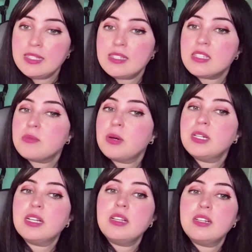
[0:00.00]
This is
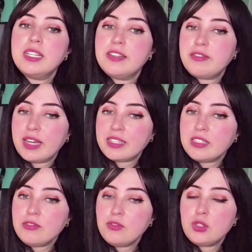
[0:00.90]
particularly
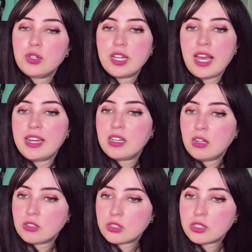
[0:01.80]
effective during any
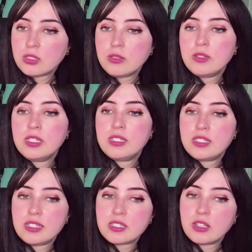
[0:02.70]
cultural,
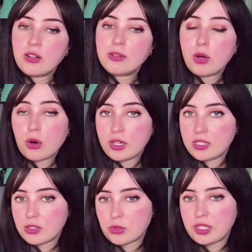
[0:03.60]
seasonal, or
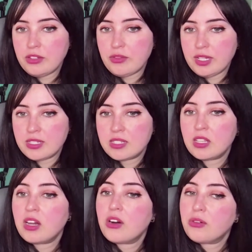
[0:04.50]
industry events
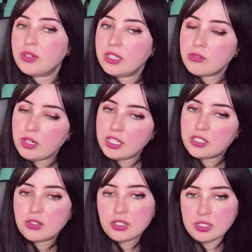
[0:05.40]
that are in
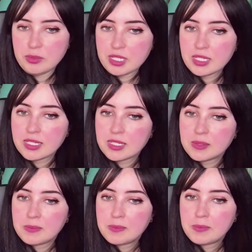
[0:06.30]
relation to your
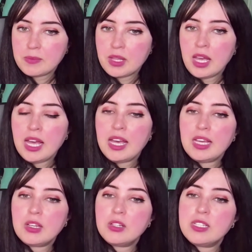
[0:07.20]
business.
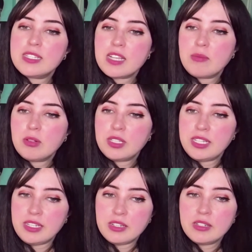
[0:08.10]
A good example
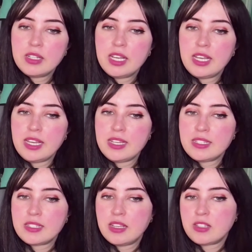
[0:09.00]
here
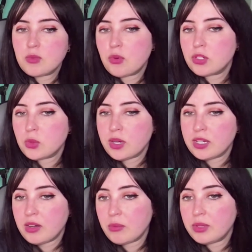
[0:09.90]
is a
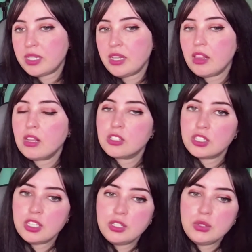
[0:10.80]
sportswear company
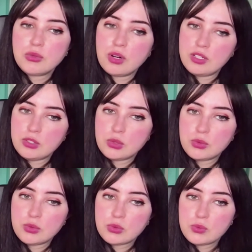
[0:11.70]
launching a new running
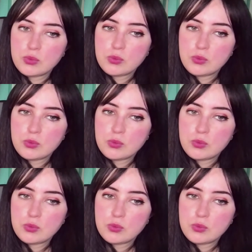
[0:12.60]
shoes.